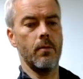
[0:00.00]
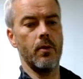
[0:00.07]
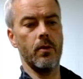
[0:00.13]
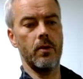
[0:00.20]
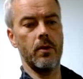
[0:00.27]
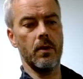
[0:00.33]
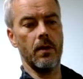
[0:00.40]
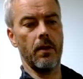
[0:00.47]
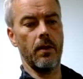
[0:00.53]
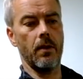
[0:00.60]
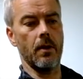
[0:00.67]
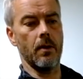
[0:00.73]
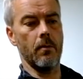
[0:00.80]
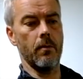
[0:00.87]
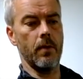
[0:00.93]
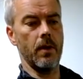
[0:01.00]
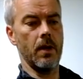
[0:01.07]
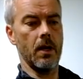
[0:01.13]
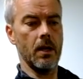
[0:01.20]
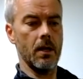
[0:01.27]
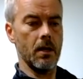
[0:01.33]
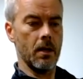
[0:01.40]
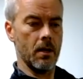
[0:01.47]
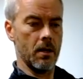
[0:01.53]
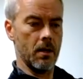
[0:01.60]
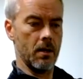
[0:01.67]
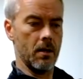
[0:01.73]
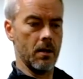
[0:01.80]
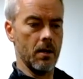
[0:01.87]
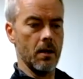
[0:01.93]
put your thumb in,
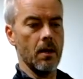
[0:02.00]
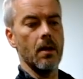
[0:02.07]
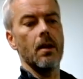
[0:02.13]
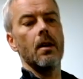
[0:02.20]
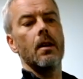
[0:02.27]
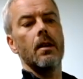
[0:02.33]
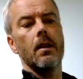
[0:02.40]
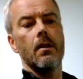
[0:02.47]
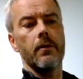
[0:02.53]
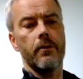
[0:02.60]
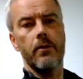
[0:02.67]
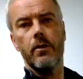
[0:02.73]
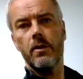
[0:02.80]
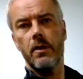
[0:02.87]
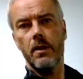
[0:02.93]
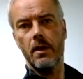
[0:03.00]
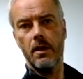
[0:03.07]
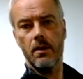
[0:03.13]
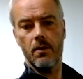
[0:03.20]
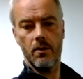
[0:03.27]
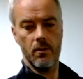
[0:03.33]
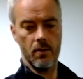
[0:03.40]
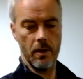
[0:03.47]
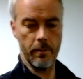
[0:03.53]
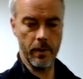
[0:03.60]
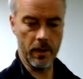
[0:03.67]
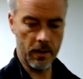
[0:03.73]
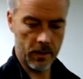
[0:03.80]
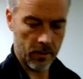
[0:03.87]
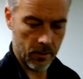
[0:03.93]
then of course you need to strap
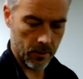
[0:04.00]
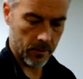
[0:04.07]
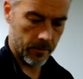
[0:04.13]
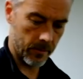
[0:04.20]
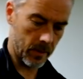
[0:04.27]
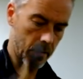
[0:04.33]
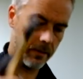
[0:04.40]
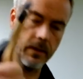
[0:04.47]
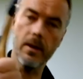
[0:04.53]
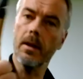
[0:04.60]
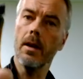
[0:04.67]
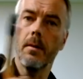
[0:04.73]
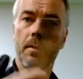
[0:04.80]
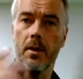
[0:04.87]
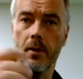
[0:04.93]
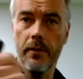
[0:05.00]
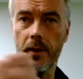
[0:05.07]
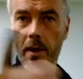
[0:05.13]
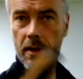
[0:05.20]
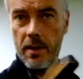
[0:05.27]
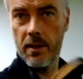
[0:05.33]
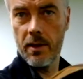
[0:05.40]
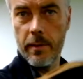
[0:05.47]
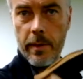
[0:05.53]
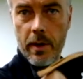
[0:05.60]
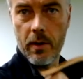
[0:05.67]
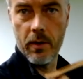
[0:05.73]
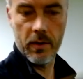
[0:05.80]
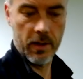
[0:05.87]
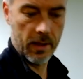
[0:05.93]
it. So if it comes off now, it's only
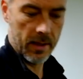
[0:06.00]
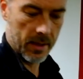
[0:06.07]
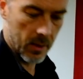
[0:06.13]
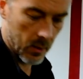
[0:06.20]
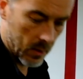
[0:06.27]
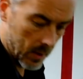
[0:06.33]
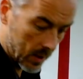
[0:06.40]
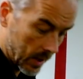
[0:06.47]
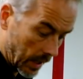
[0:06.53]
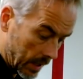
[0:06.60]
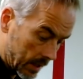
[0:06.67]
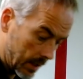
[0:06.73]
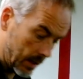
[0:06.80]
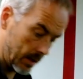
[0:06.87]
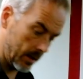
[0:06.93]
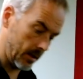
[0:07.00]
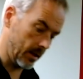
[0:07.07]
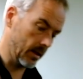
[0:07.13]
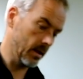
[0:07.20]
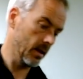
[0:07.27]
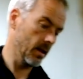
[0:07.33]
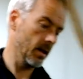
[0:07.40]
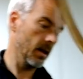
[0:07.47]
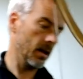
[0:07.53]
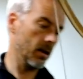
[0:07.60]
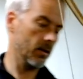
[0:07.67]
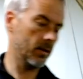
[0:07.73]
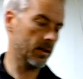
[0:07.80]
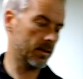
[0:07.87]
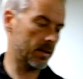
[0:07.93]
because it's not tightened.
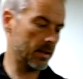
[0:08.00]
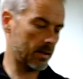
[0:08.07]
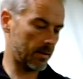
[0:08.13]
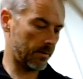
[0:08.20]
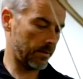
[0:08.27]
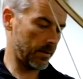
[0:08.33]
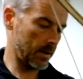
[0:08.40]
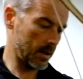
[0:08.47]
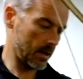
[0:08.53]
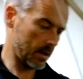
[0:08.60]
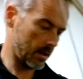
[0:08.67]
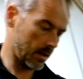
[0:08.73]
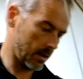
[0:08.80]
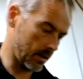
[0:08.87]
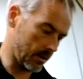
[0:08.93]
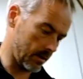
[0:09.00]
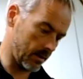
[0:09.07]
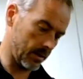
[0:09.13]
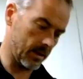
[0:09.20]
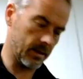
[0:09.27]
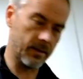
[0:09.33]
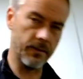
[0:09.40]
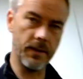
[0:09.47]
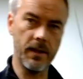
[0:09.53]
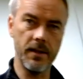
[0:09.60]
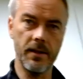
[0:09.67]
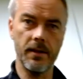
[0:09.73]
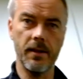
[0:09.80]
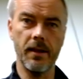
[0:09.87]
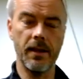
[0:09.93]
How does this feel? Oh, that
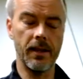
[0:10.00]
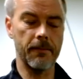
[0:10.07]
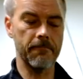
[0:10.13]
feels